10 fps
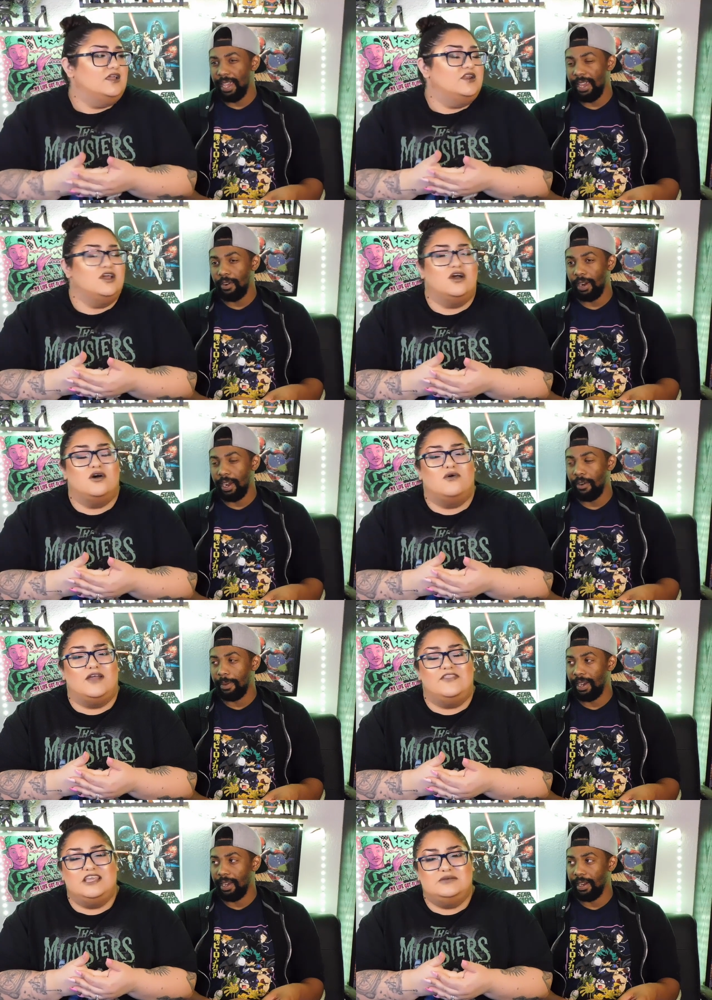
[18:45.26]
Speaker 1: ahead? No, hour
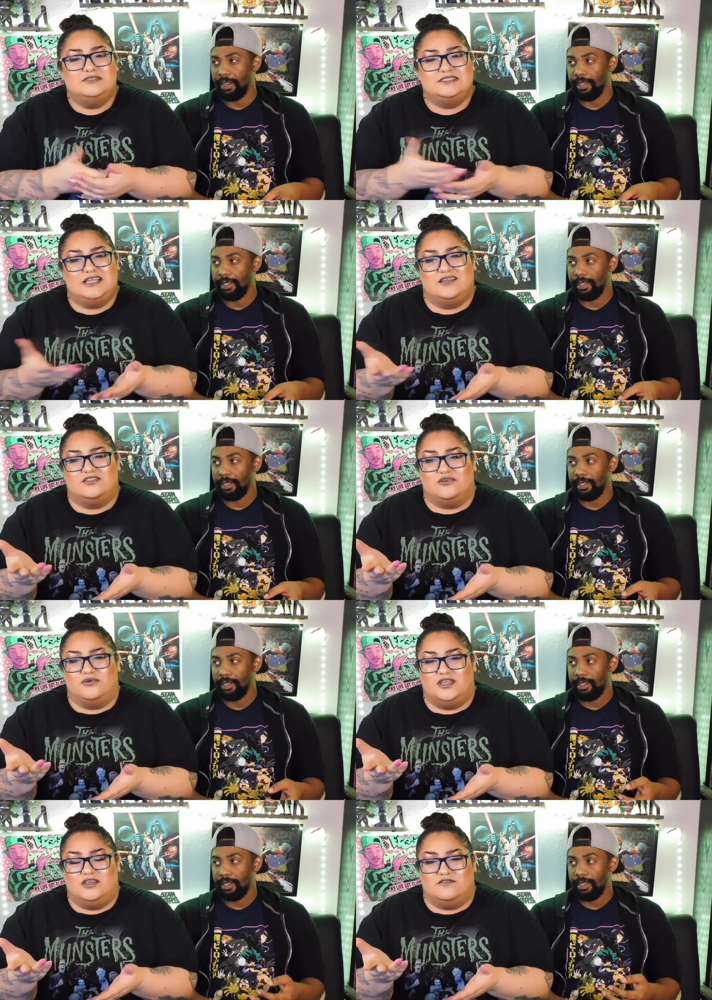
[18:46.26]
I think it was like
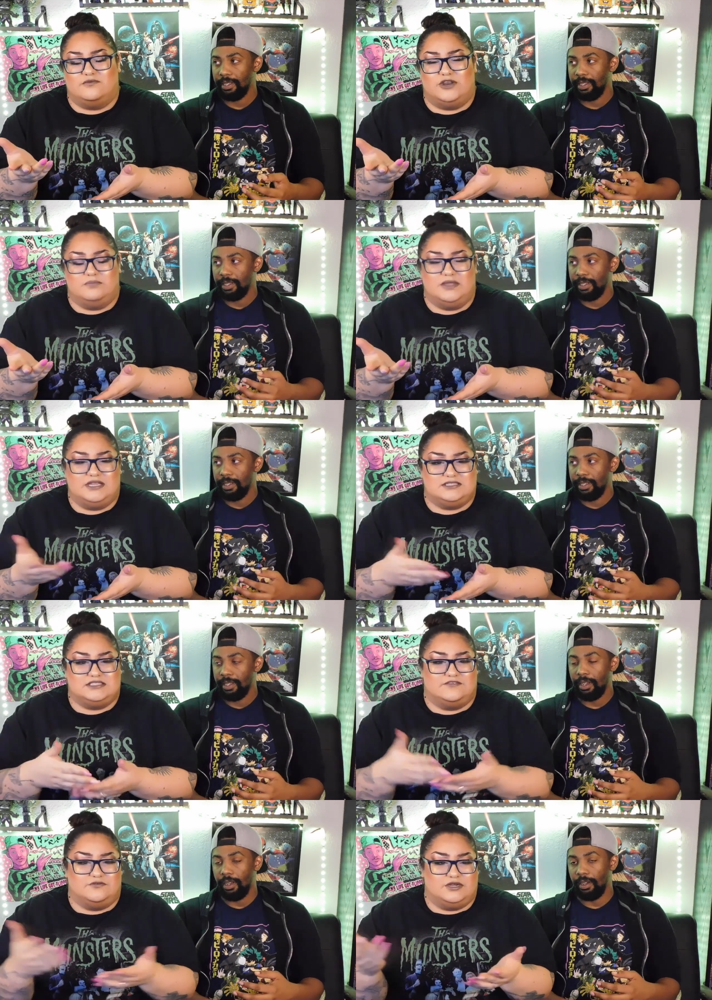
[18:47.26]
thirty or forty minute
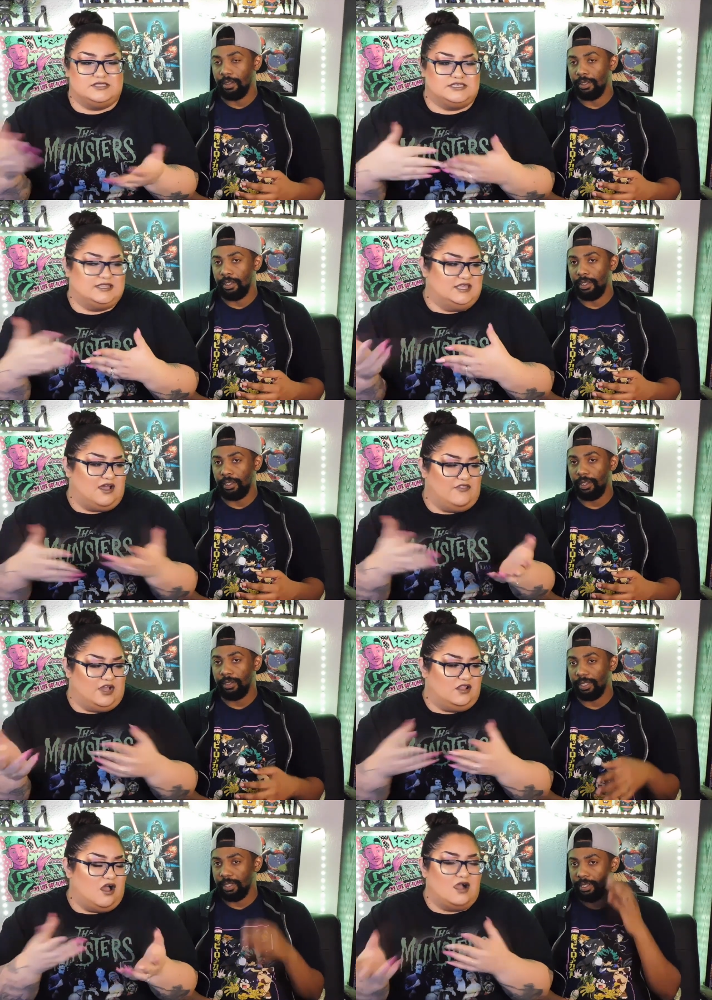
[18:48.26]
uh, difference. Uh, I think I on the
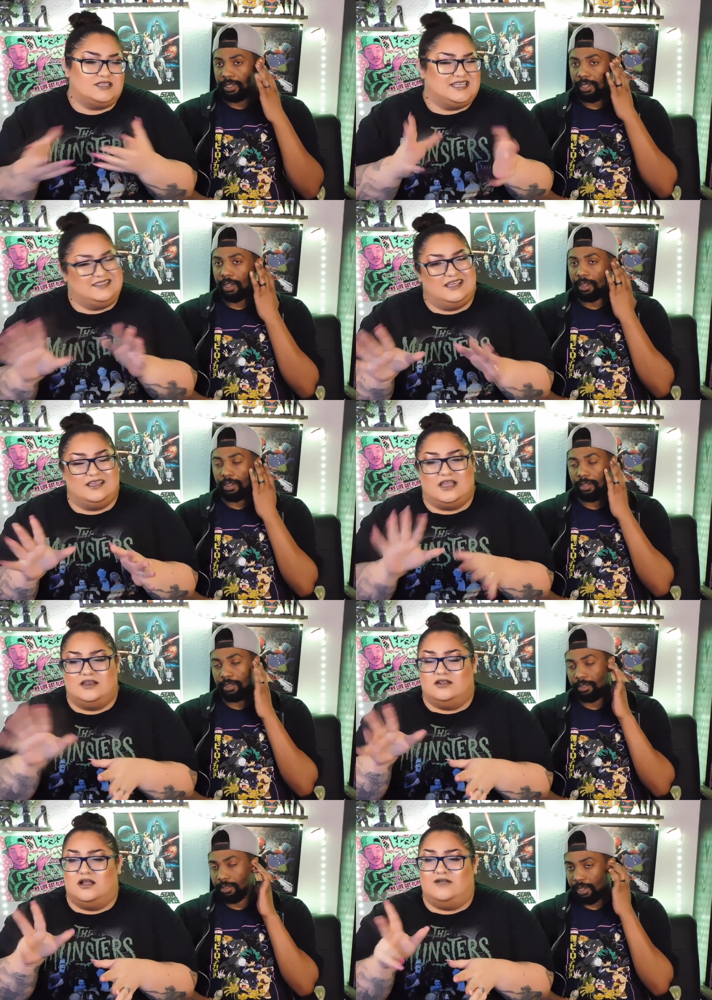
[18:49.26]
clocks. Uh, I think
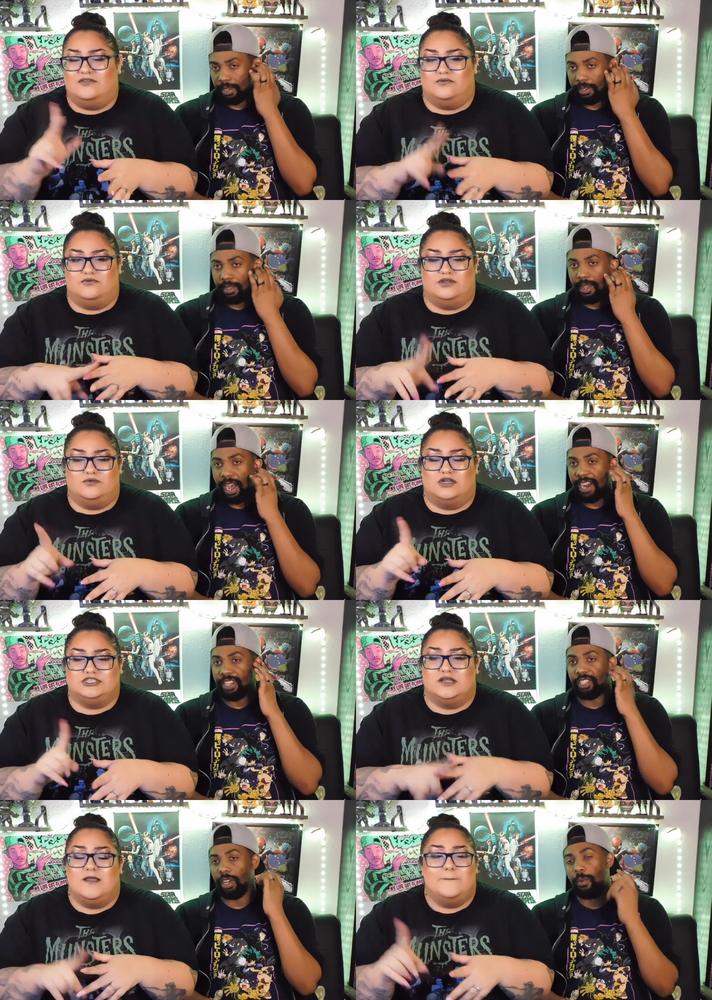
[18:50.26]
I, have to rewatch. I
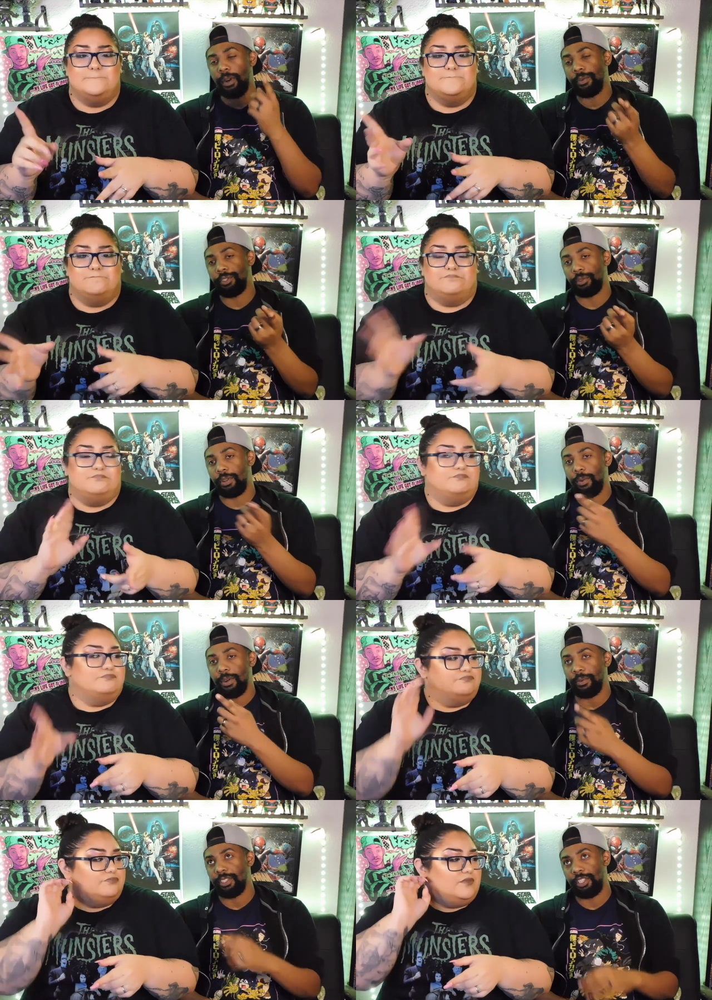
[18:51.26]
just it.
Speaker 2: saw what was three,
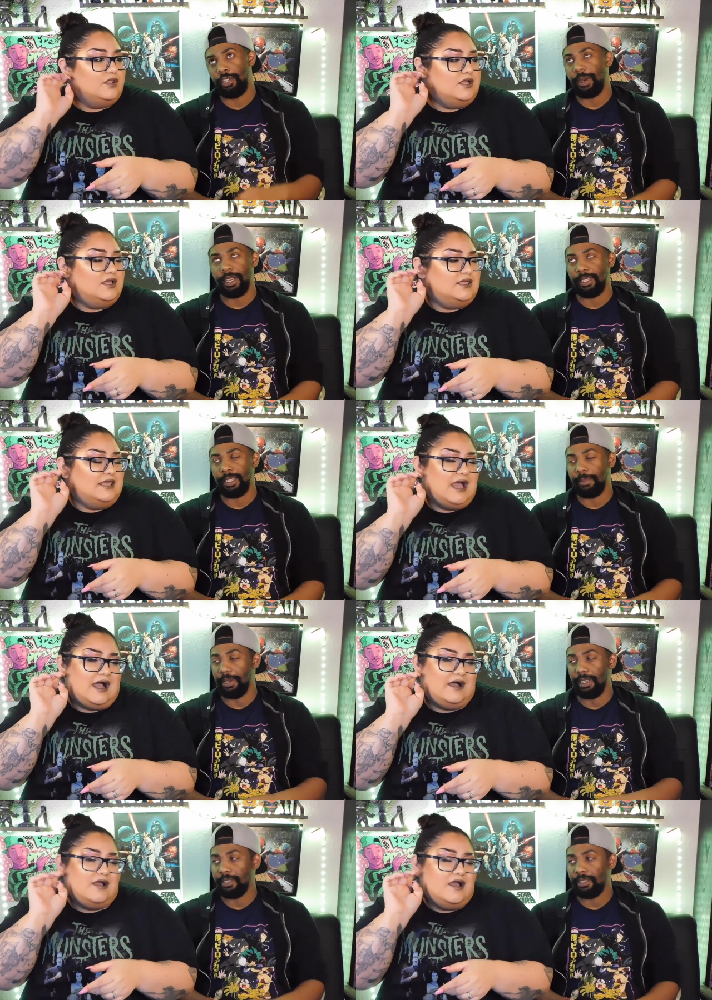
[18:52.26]
what was two. I just
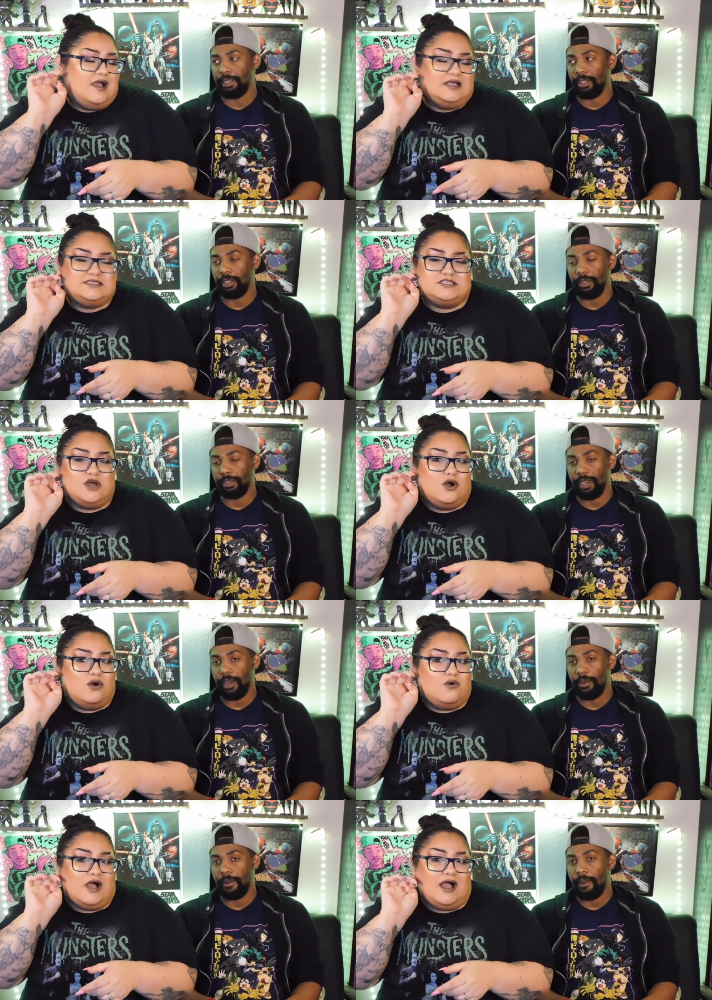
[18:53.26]
yeah. That, so, I,
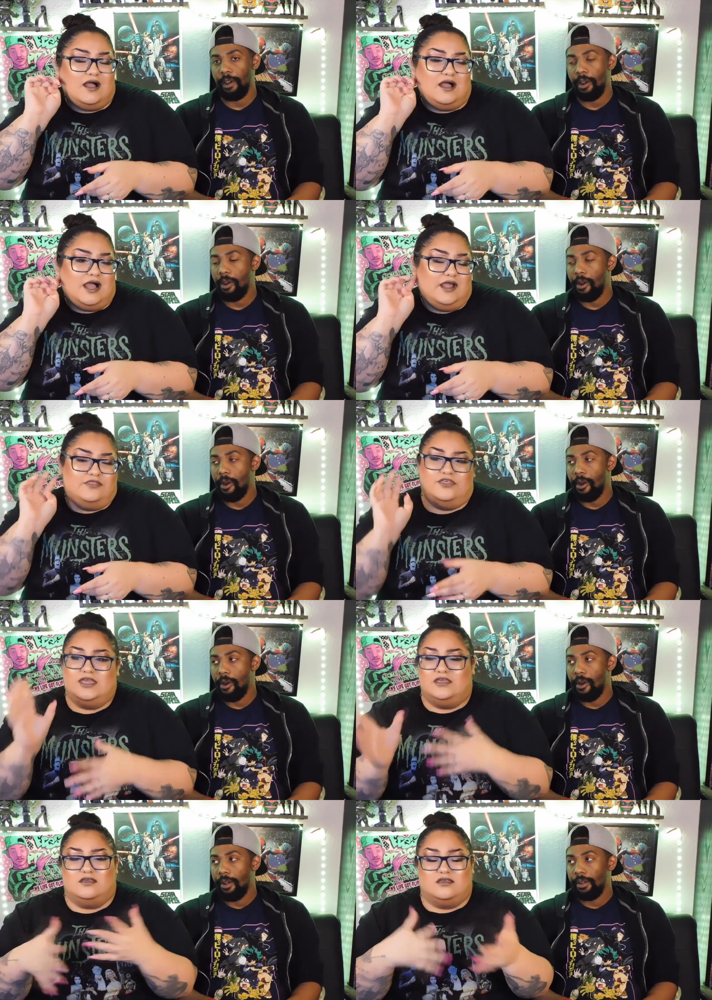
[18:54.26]
Speaker 1: so I
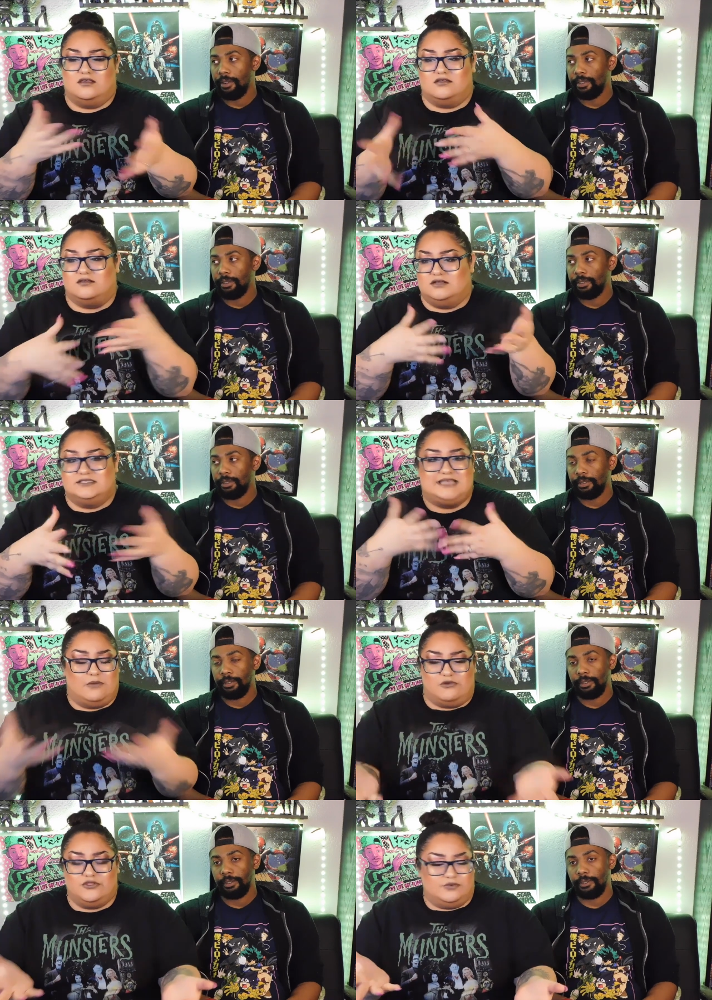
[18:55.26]
think is
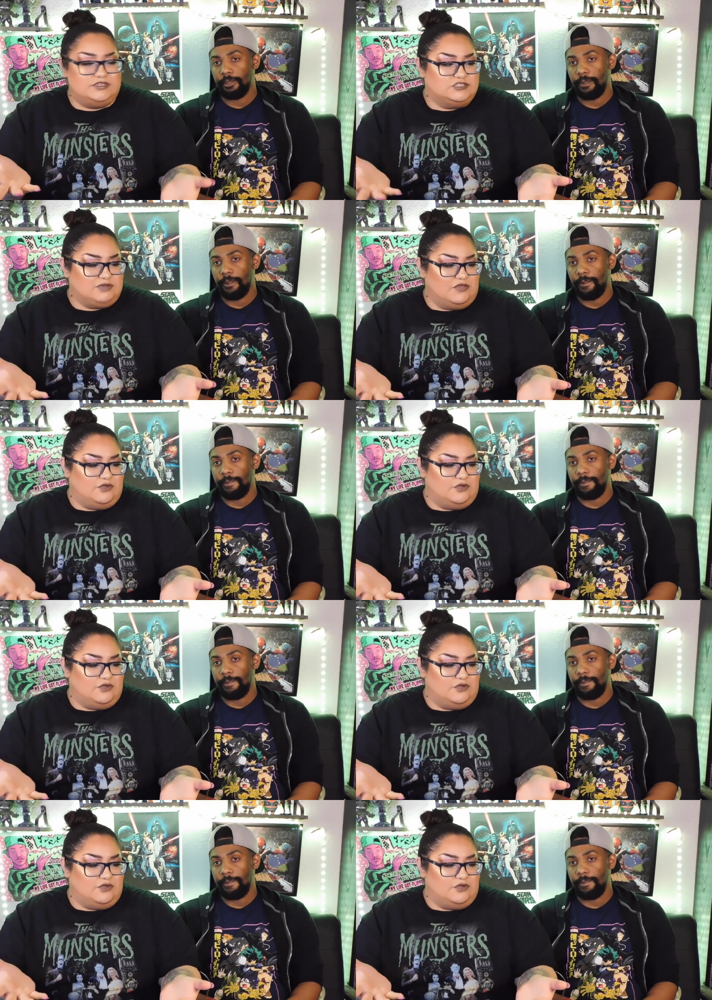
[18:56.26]
that one of the reasons why they're